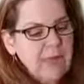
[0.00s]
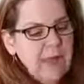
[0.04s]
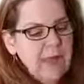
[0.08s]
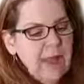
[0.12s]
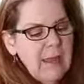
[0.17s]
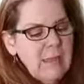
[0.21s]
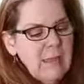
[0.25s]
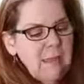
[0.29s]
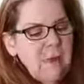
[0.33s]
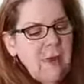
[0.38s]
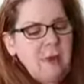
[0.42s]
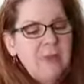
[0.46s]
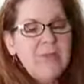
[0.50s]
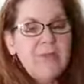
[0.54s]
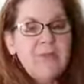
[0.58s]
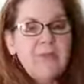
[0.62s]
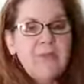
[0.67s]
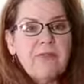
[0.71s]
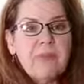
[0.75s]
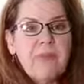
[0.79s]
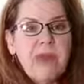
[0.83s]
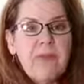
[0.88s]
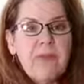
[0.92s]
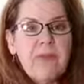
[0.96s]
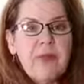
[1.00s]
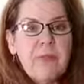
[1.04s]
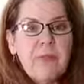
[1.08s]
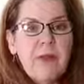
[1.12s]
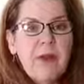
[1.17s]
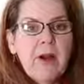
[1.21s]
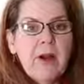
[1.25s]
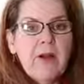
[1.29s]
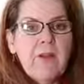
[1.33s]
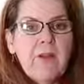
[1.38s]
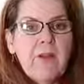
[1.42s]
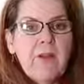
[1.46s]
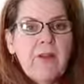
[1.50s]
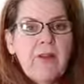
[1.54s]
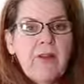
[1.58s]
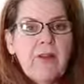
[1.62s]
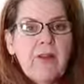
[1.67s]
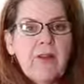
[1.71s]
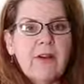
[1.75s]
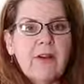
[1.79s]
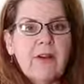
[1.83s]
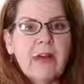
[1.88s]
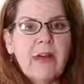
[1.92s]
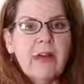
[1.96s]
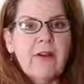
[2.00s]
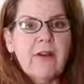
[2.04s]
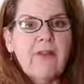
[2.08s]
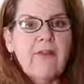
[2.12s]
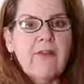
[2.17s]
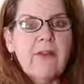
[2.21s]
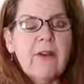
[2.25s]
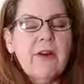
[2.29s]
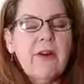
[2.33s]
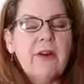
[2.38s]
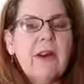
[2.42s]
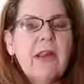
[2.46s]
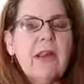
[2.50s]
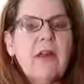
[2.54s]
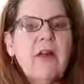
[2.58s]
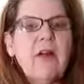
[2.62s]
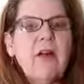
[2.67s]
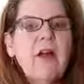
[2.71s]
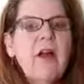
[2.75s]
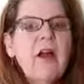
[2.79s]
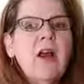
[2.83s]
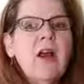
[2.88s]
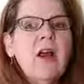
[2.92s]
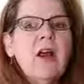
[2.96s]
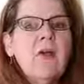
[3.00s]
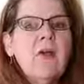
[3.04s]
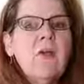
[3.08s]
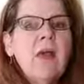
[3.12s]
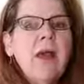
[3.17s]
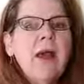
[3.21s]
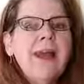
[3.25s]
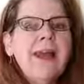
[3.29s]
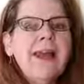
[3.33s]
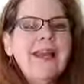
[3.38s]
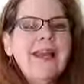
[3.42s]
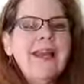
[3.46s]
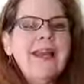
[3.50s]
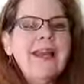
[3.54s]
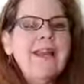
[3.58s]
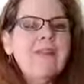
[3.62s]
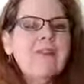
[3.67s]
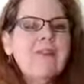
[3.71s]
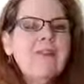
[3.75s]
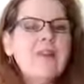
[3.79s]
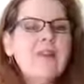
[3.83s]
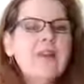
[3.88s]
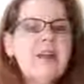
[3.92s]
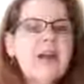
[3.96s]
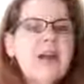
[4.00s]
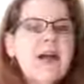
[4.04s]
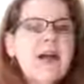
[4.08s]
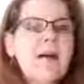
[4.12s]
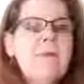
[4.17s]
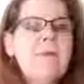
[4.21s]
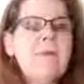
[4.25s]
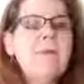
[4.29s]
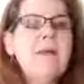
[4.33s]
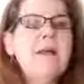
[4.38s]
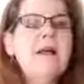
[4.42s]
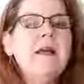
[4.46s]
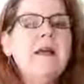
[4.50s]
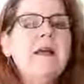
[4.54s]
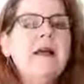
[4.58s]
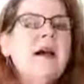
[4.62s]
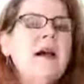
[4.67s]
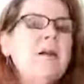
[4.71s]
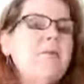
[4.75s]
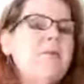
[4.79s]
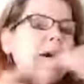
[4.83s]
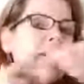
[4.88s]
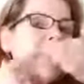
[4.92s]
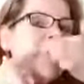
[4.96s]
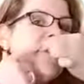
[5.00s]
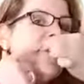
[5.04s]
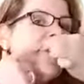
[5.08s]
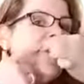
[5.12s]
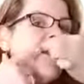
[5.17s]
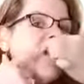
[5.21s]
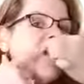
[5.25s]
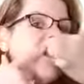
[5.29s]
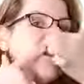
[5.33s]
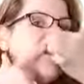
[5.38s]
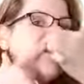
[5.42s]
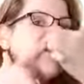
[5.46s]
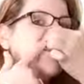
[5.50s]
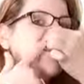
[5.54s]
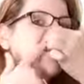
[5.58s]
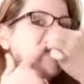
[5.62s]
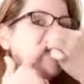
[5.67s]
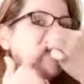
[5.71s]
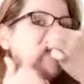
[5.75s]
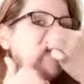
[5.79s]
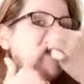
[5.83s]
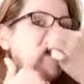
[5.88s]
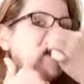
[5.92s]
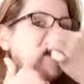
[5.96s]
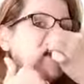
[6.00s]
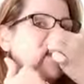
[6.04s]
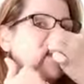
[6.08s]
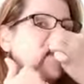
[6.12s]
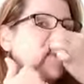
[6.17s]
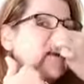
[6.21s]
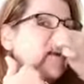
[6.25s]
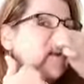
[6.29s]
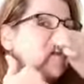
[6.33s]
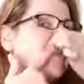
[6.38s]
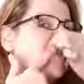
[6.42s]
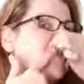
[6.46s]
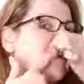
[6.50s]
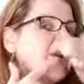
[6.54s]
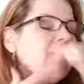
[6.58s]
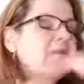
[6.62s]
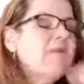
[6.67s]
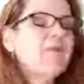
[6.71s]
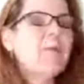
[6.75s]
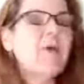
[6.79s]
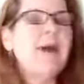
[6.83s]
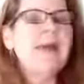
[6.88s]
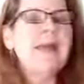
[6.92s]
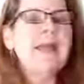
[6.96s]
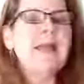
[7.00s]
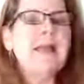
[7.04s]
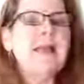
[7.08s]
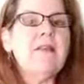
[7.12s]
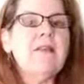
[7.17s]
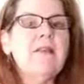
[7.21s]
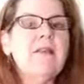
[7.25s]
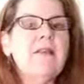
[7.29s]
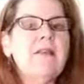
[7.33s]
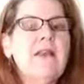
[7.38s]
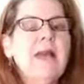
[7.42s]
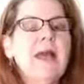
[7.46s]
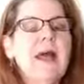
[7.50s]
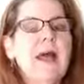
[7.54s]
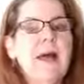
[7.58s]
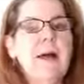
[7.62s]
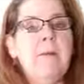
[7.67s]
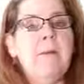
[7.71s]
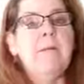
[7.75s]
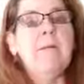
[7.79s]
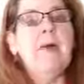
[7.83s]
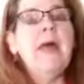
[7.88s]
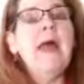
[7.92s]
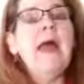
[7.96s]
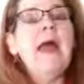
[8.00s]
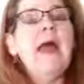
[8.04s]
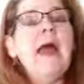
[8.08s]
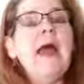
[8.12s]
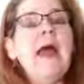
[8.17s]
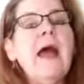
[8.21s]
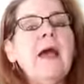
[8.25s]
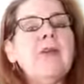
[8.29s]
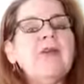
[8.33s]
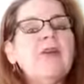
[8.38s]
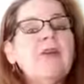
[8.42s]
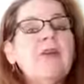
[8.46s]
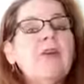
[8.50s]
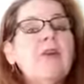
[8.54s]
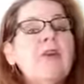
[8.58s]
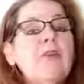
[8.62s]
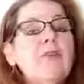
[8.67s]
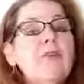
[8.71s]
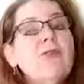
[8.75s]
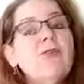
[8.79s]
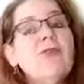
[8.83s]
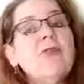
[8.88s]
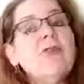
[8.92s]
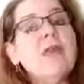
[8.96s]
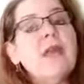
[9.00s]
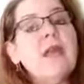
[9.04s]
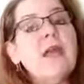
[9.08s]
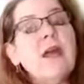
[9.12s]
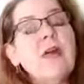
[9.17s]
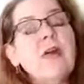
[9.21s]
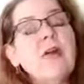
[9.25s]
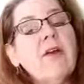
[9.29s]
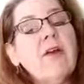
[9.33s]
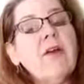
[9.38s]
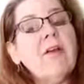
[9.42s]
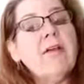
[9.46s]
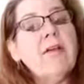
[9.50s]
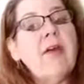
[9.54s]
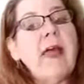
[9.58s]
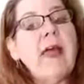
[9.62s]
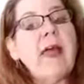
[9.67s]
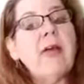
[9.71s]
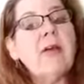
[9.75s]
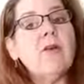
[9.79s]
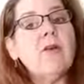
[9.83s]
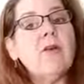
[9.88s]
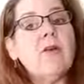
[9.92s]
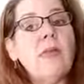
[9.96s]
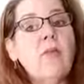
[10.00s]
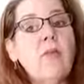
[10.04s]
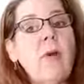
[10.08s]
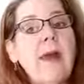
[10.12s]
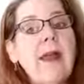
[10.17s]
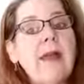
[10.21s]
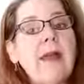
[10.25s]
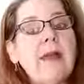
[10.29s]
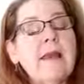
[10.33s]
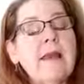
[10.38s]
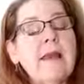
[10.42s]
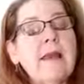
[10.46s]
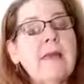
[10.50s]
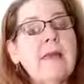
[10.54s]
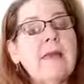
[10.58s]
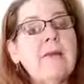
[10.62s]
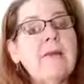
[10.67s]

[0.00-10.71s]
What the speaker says: and press the fleshy part of your finger, not your fingernail, right against the gum above their teeth. So get right in there and press right against the gum until you turn the area light or whiten it.